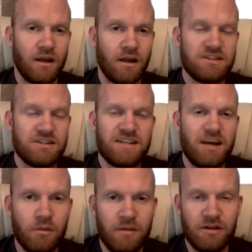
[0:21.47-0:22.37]
Instead,
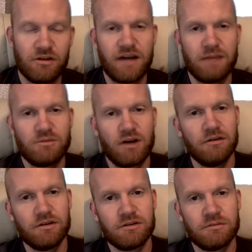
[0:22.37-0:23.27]
we're mental time
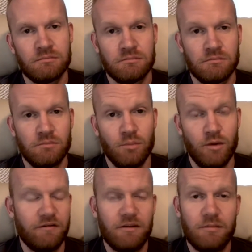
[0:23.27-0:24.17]
travelers. We
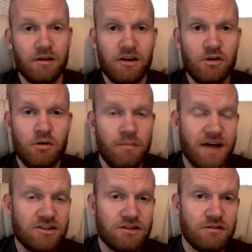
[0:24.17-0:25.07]
have the ability to
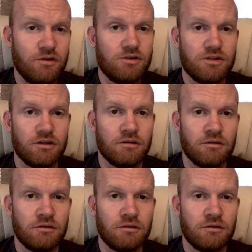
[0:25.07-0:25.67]
imagine the future.